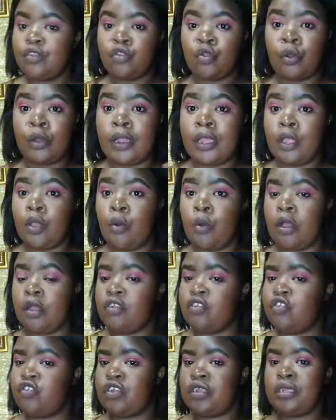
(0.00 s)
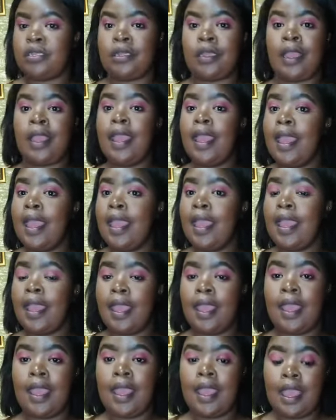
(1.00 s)
Sonic washing. Hey,
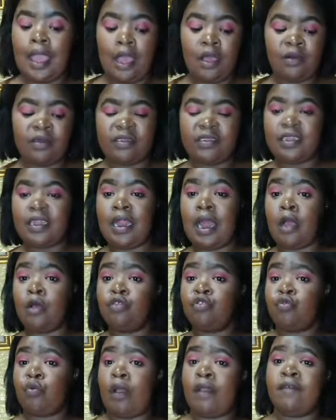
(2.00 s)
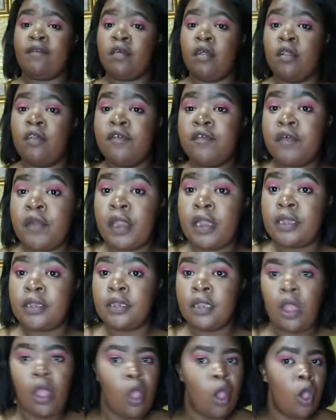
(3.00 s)
I was that housewife
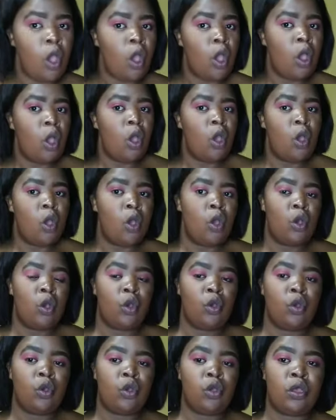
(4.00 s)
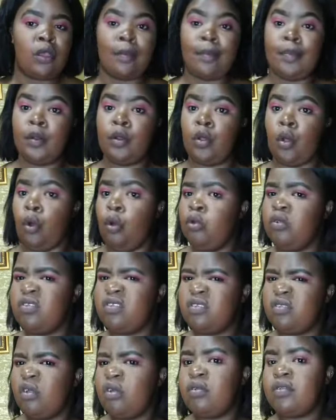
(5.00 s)
girlfriend couple goals
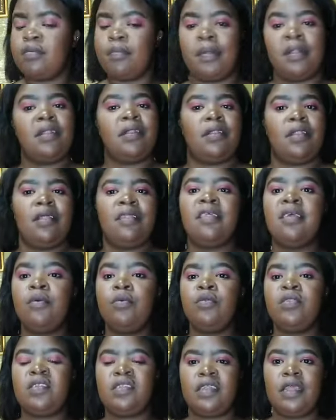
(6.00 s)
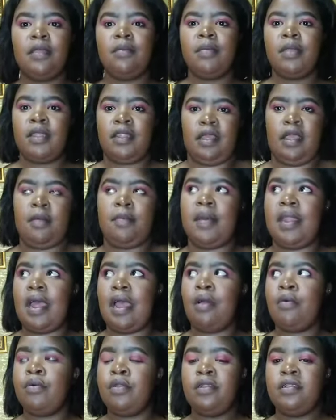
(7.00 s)
and those, but they would see me there, but
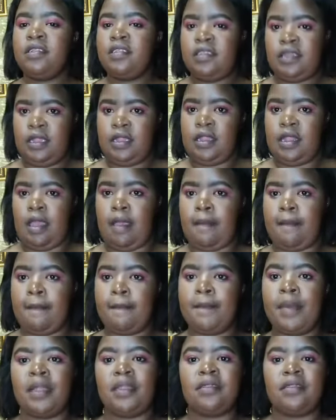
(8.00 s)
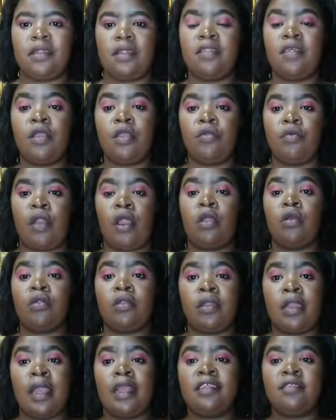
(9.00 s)
I wouldn't see them. But they
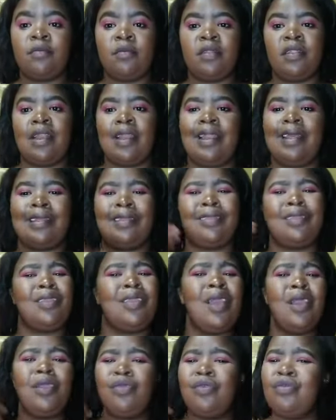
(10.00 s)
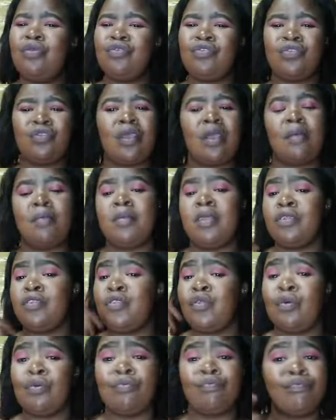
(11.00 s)
recognize me. They're like, yeah, you used to come here,
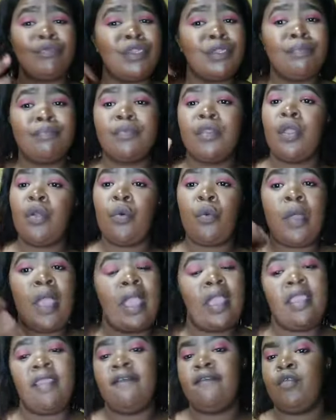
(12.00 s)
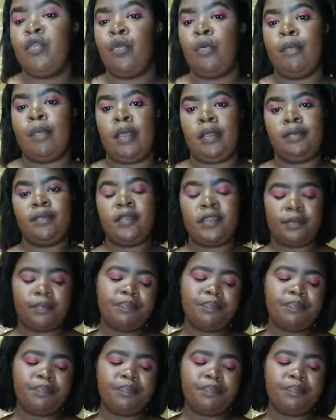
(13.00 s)
so we're here for you, babes.